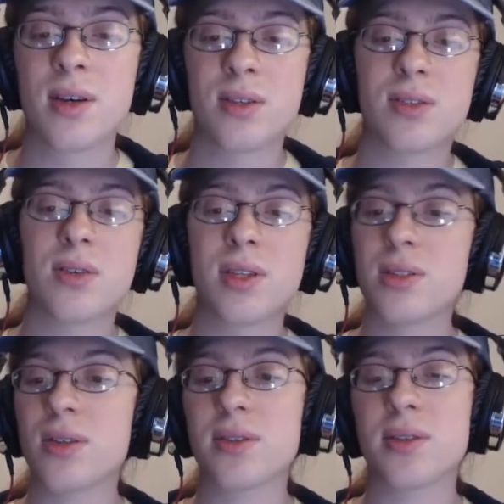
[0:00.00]
So these
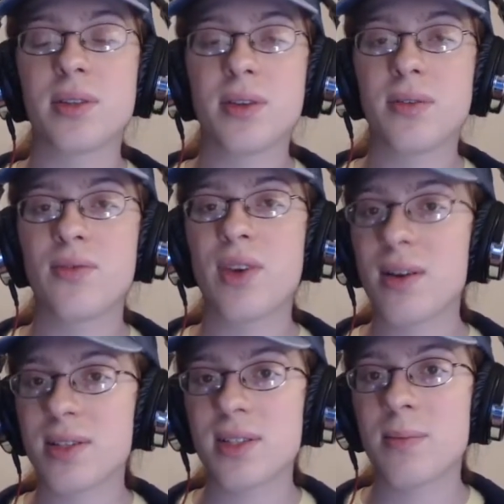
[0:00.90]
hooks will look
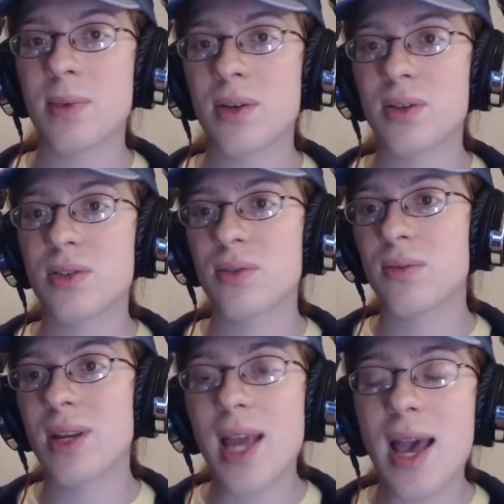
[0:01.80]
very similar to
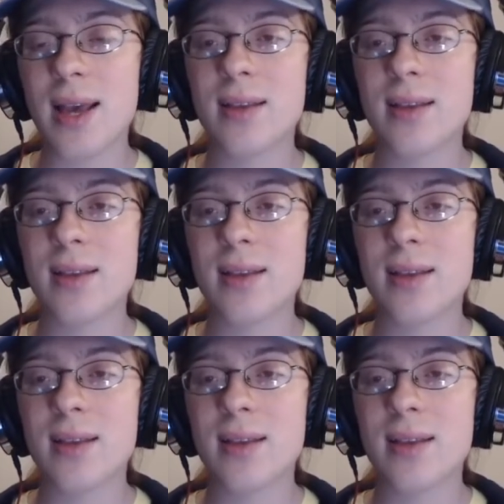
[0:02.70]
React,